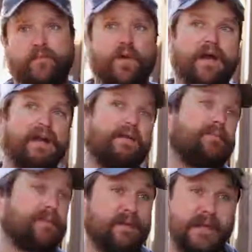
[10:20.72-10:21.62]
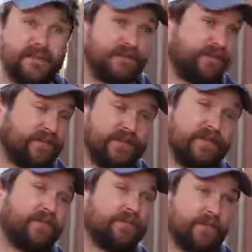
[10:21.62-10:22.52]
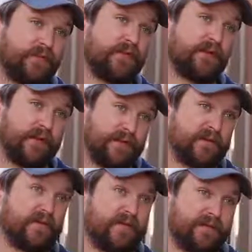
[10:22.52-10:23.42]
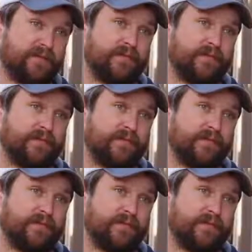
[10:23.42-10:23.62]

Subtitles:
what kind of pH and acidity the fruit's going to come in with.